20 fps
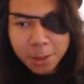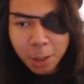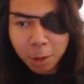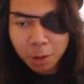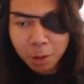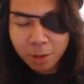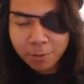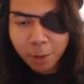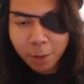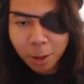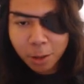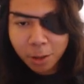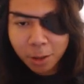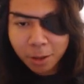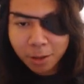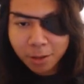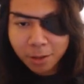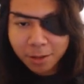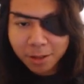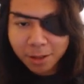
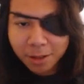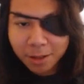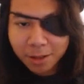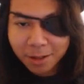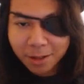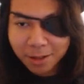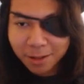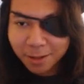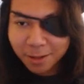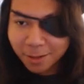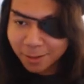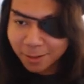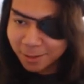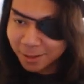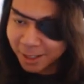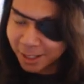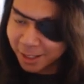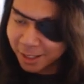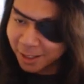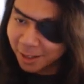over
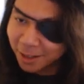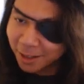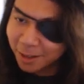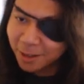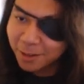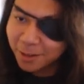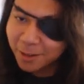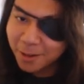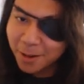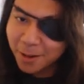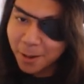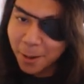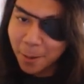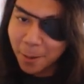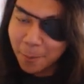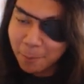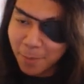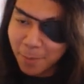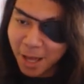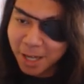the
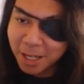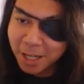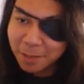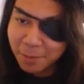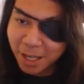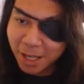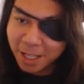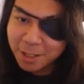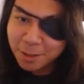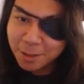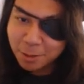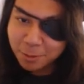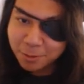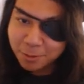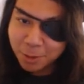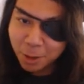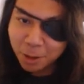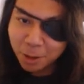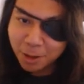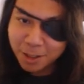many major
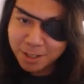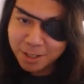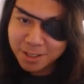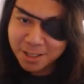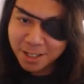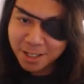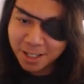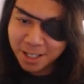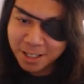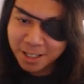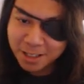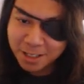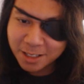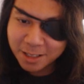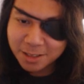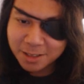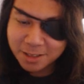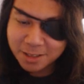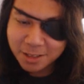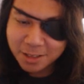flaws in
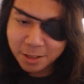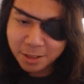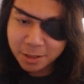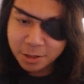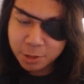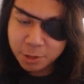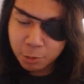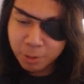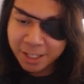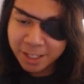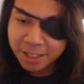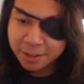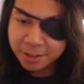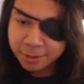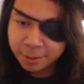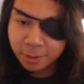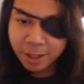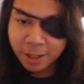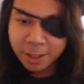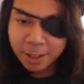this tweet
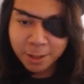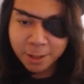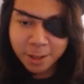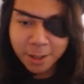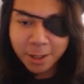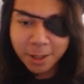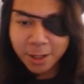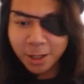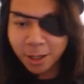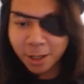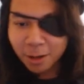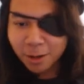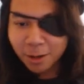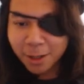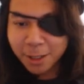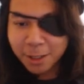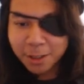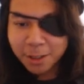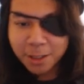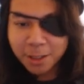thread. All
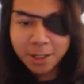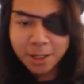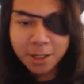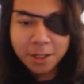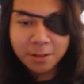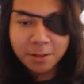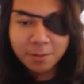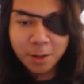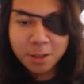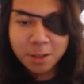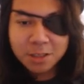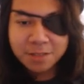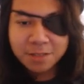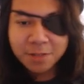right. First of all,